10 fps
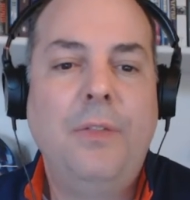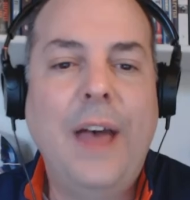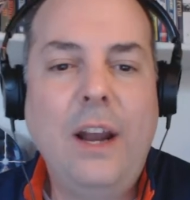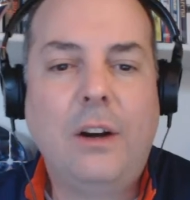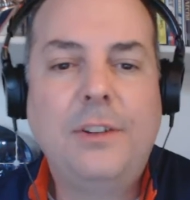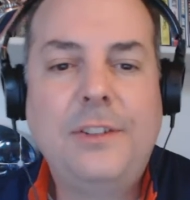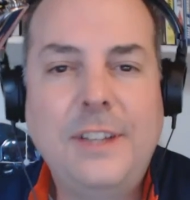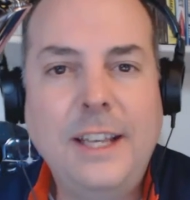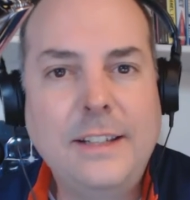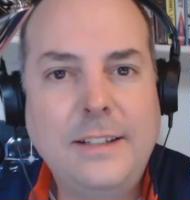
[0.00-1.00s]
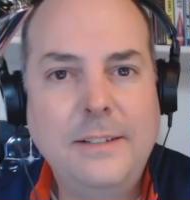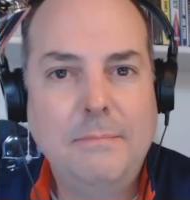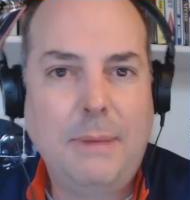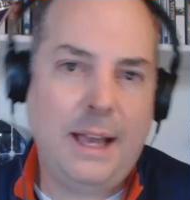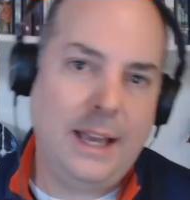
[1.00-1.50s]
They are sent
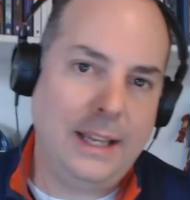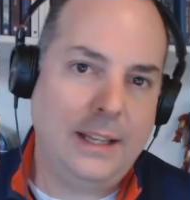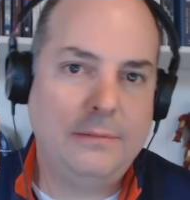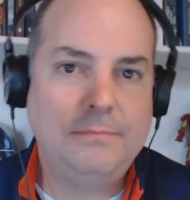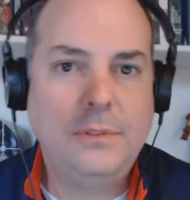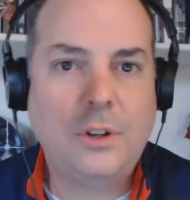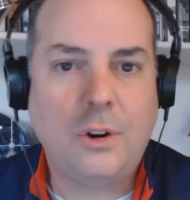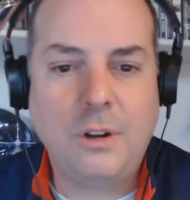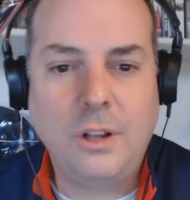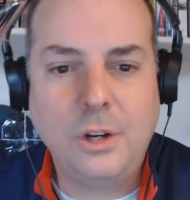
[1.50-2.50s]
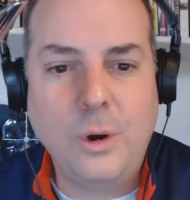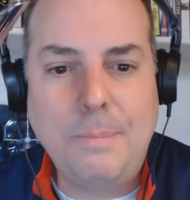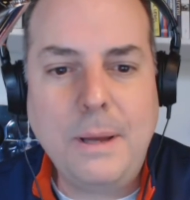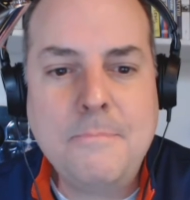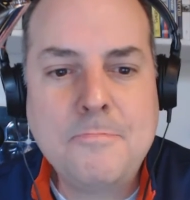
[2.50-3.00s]
by Colonel
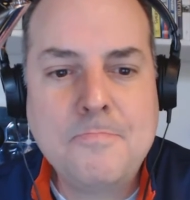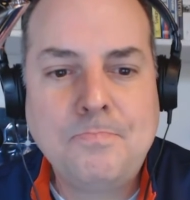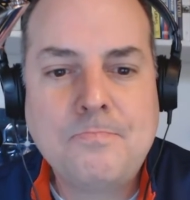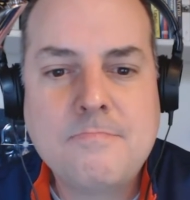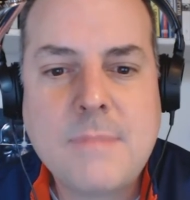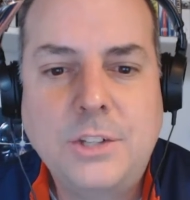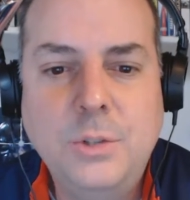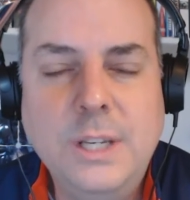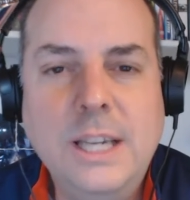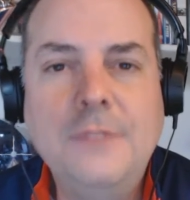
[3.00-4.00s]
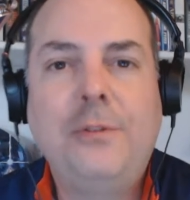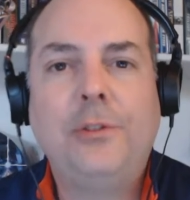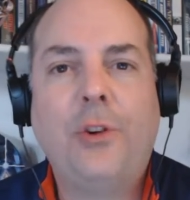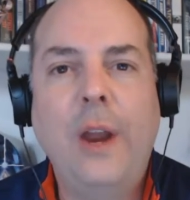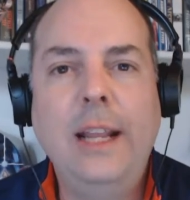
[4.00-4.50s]
Agrippa to
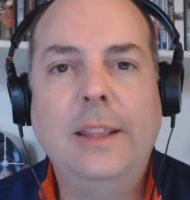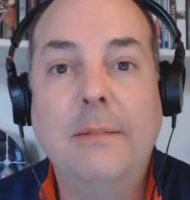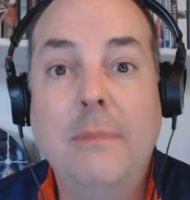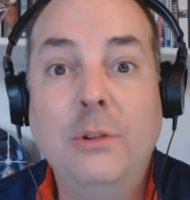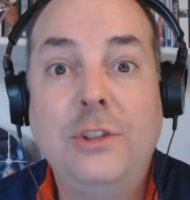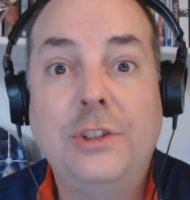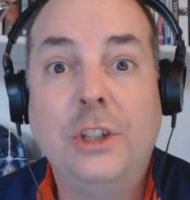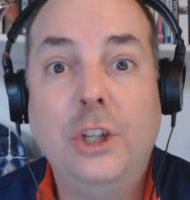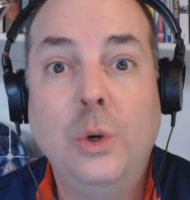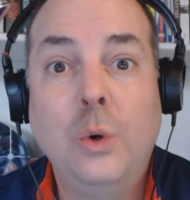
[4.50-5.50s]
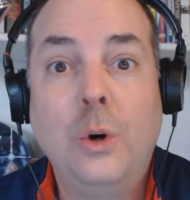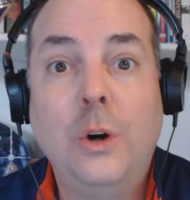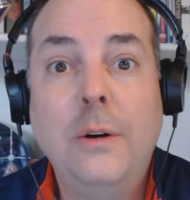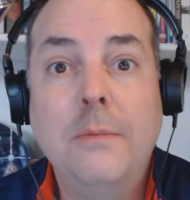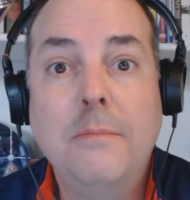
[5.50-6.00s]
infiltrate the most
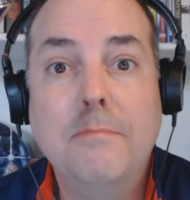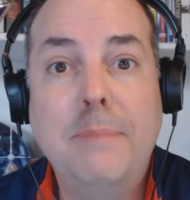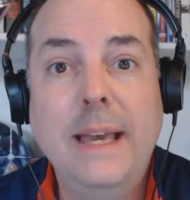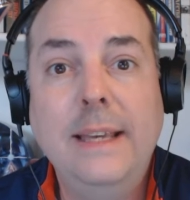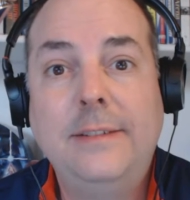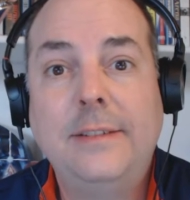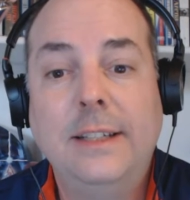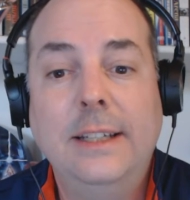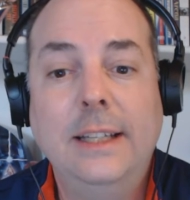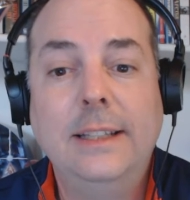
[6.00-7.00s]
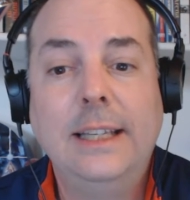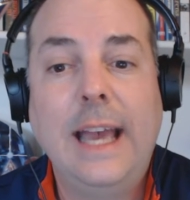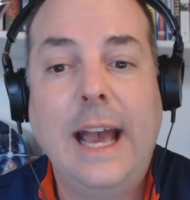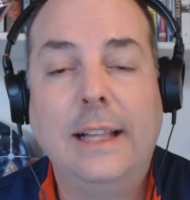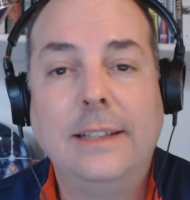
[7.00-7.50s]
secure base in the
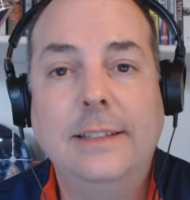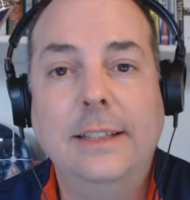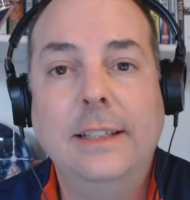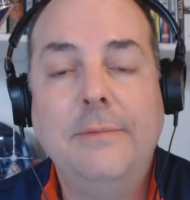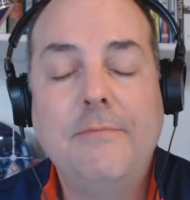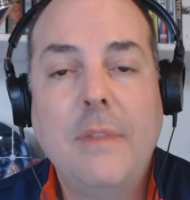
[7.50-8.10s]
galaxy.